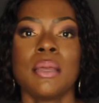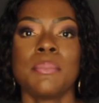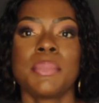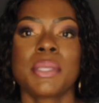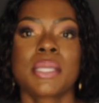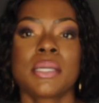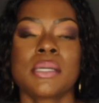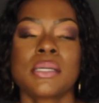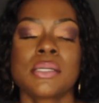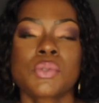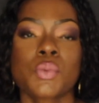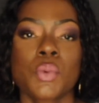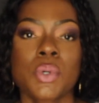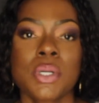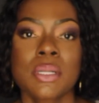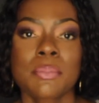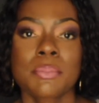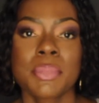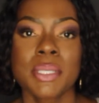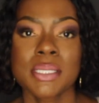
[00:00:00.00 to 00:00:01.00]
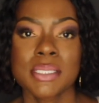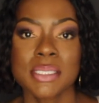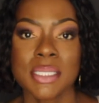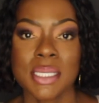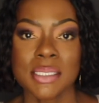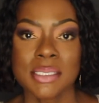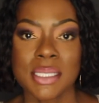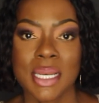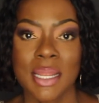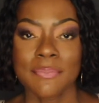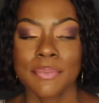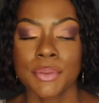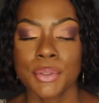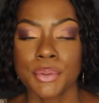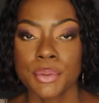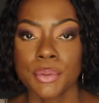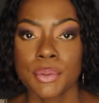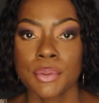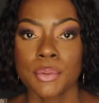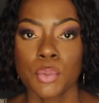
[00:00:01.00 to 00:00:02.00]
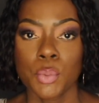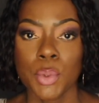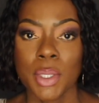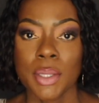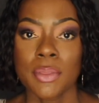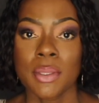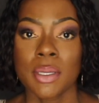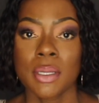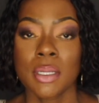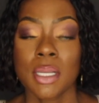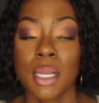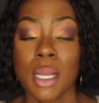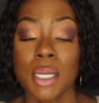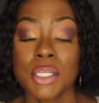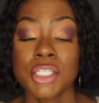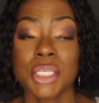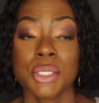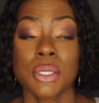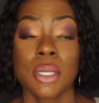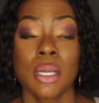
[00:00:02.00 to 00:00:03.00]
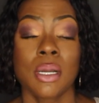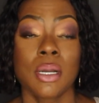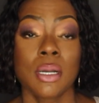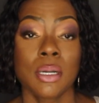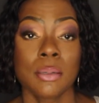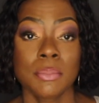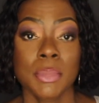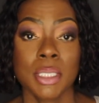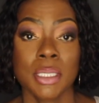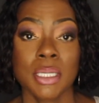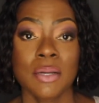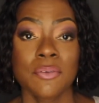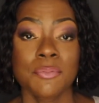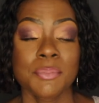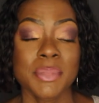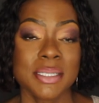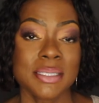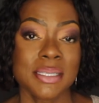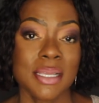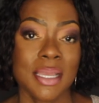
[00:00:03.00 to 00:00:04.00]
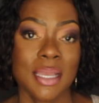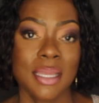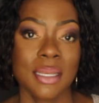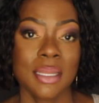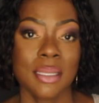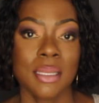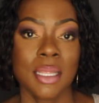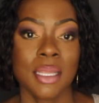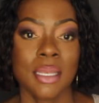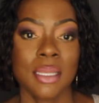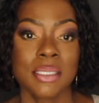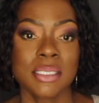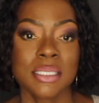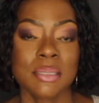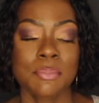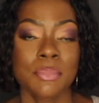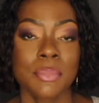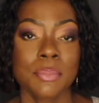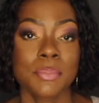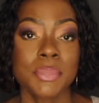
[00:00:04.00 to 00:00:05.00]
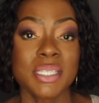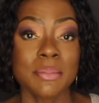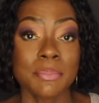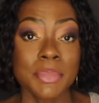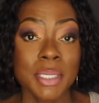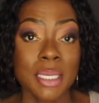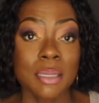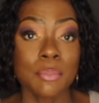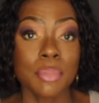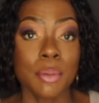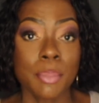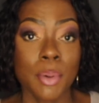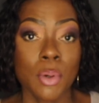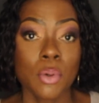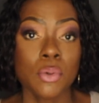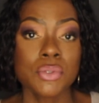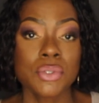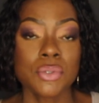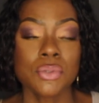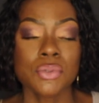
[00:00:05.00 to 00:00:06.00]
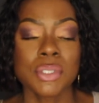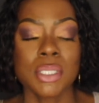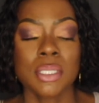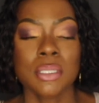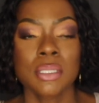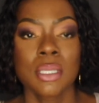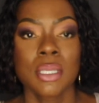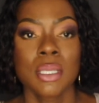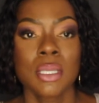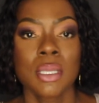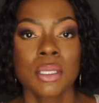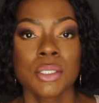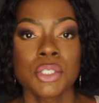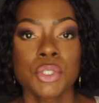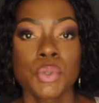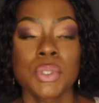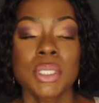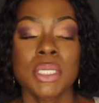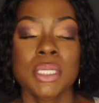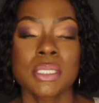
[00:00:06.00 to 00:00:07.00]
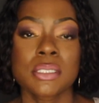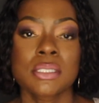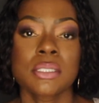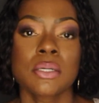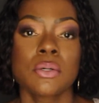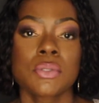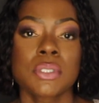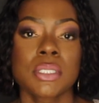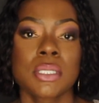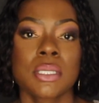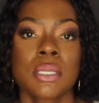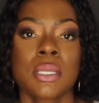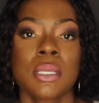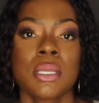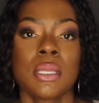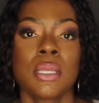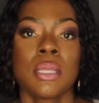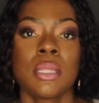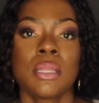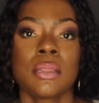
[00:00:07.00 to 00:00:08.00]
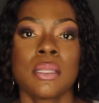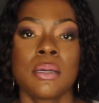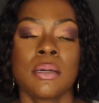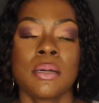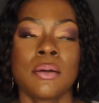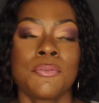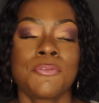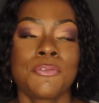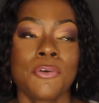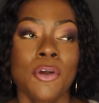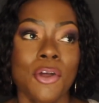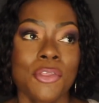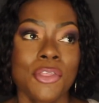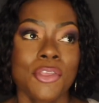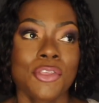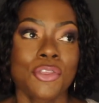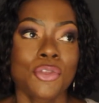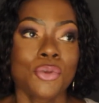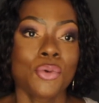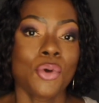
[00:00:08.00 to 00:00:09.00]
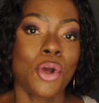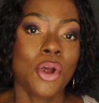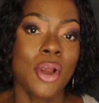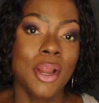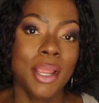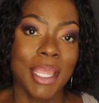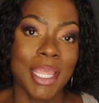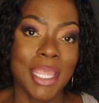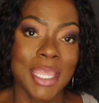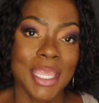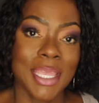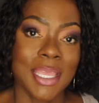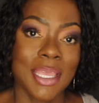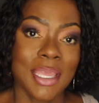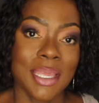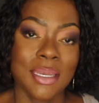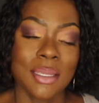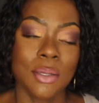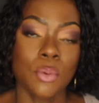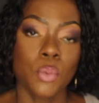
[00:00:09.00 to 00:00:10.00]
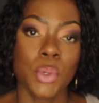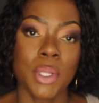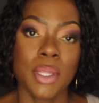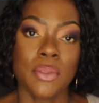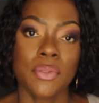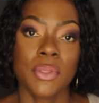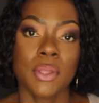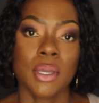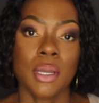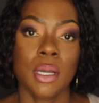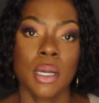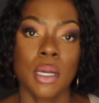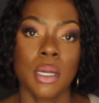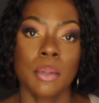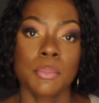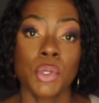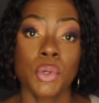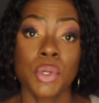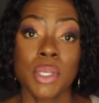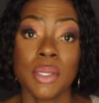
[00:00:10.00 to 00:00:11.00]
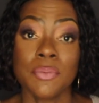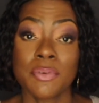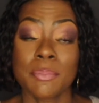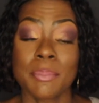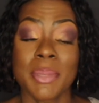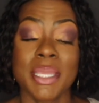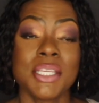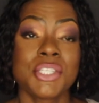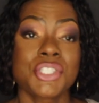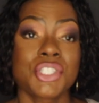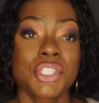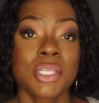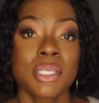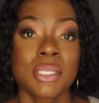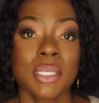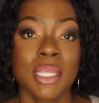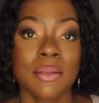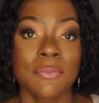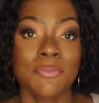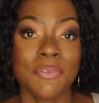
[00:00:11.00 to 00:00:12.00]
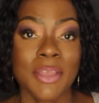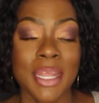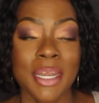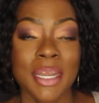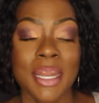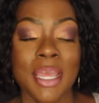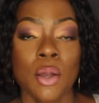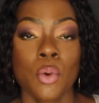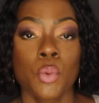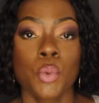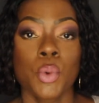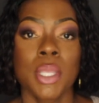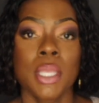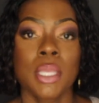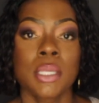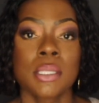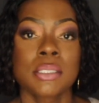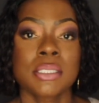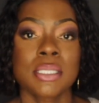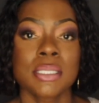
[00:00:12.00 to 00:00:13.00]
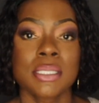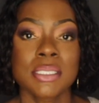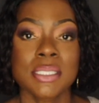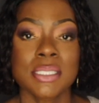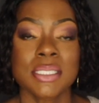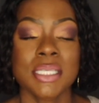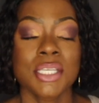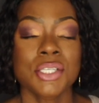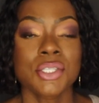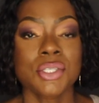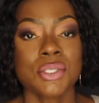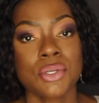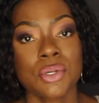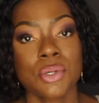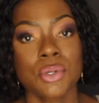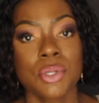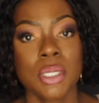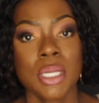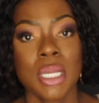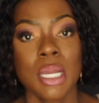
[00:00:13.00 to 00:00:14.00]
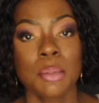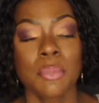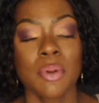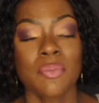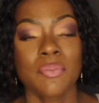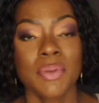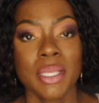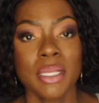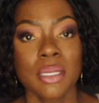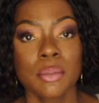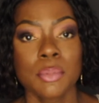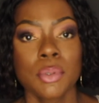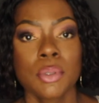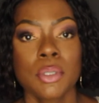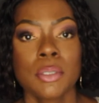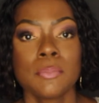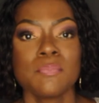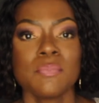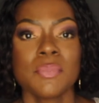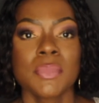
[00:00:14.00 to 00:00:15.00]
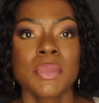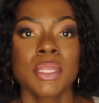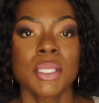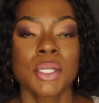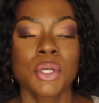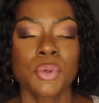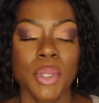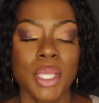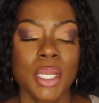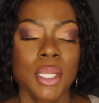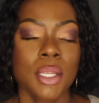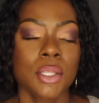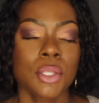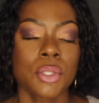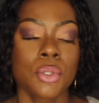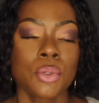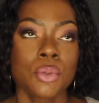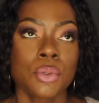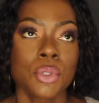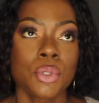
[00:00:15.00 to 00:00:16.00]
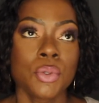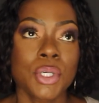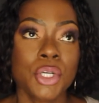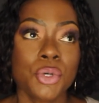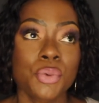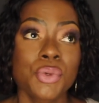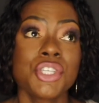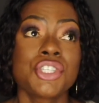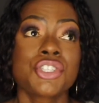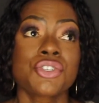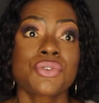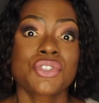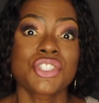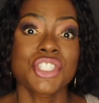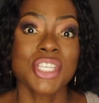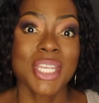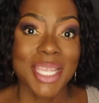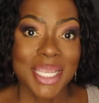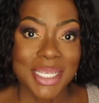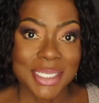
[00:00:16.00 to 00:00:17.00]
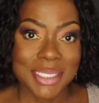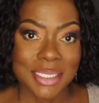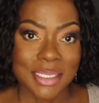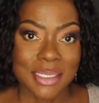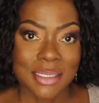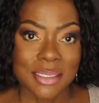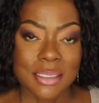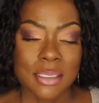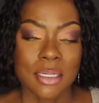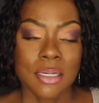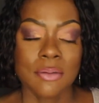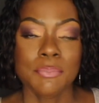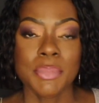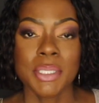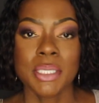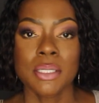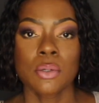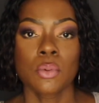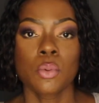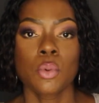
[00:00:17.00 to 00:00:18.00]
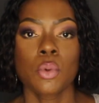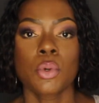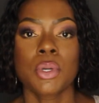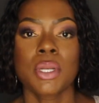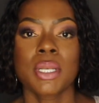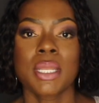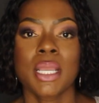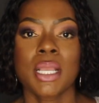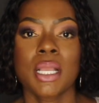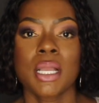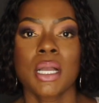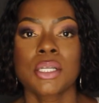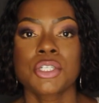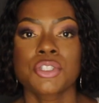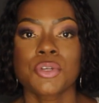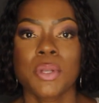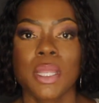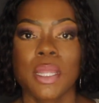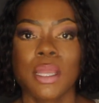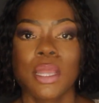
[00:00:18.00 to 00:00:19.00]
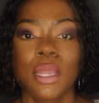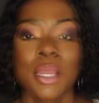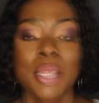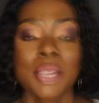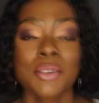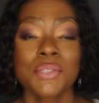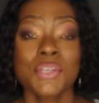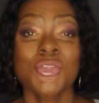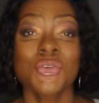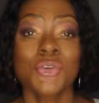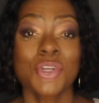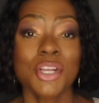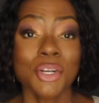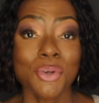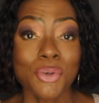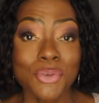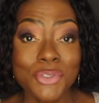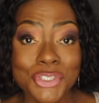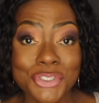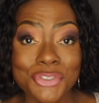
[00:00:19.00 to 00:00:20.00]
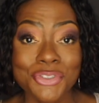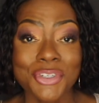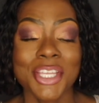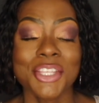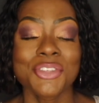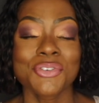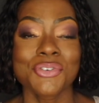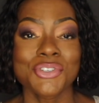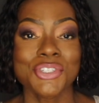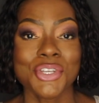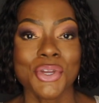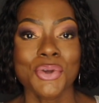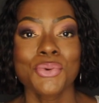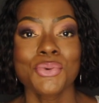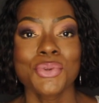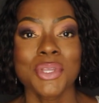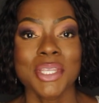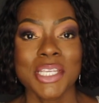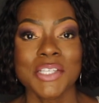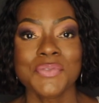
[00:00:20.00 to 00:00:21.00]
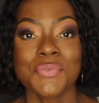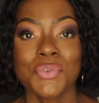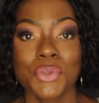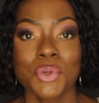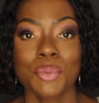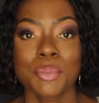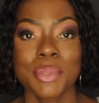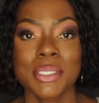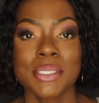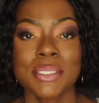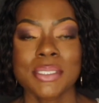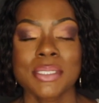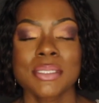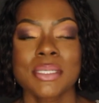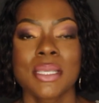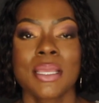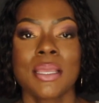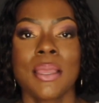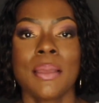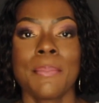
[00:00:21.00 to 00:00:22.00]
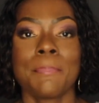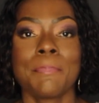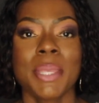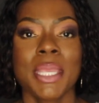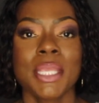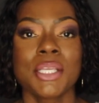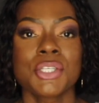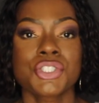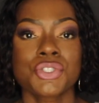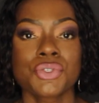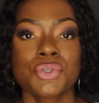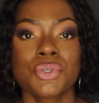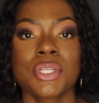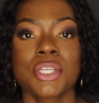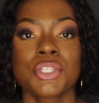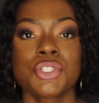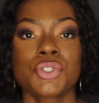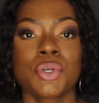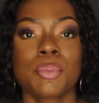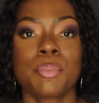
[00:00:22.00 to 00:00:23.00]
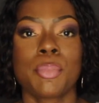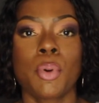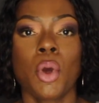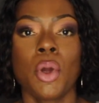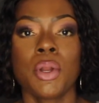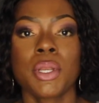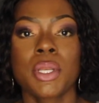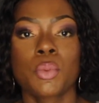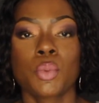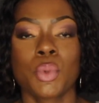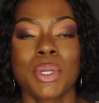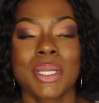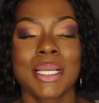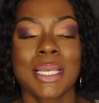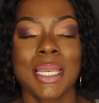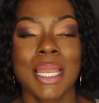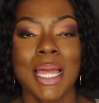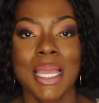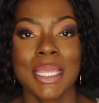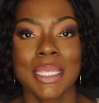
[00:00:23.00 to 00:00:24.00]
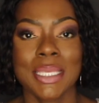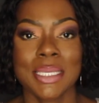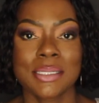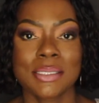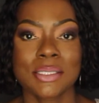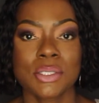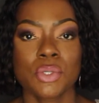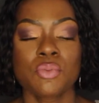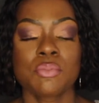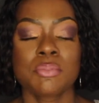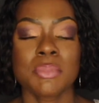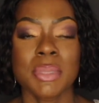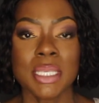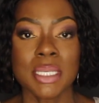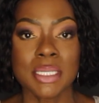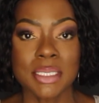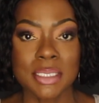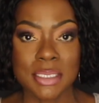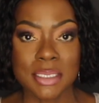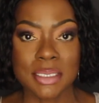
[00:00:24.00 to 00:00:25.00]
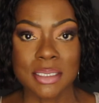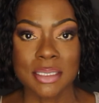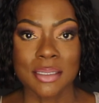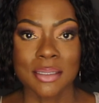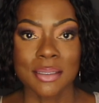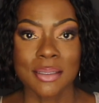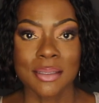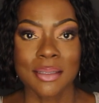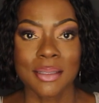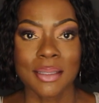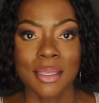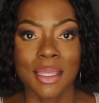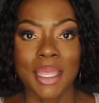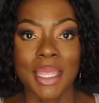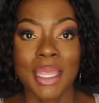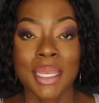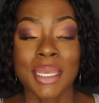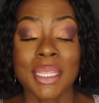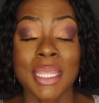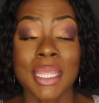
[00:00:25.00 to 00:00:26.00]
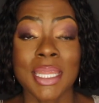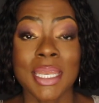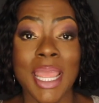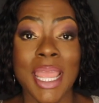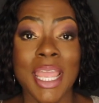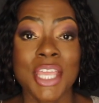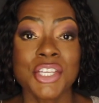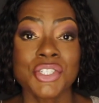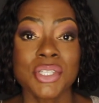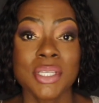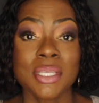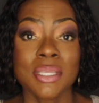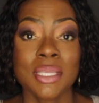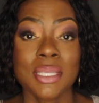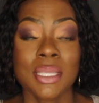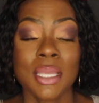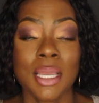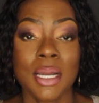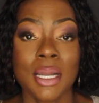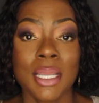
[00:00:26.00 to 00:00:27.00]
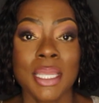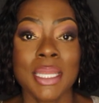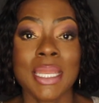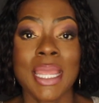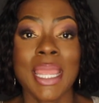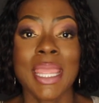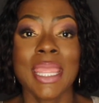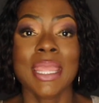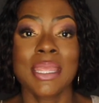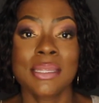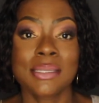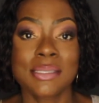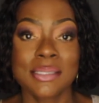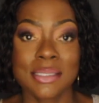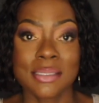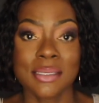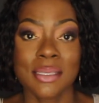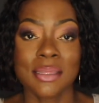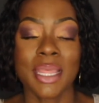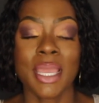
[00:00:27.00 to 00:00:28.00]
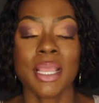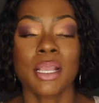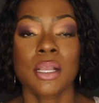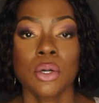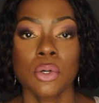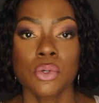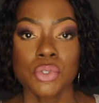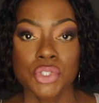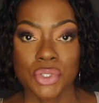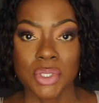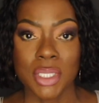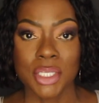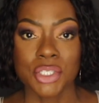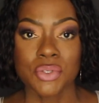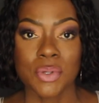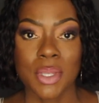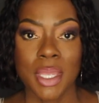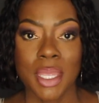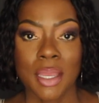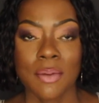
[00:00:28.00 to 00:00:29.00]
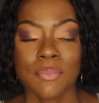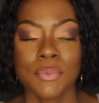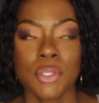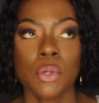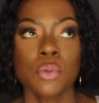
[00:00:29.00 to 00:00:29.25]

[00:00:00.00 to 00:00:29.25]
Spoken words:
Because one of the biggest things that I've learned with the government side and submitting proposals and doing the consulting, the farther you are ahead with your information and finding out when solicitations are going to come available, the greater you increase your chances of being awarded that contract. Whatever your culture and your tone is for your business, make sure that you're partnering with clients who meets and actually enhance that culture that you have.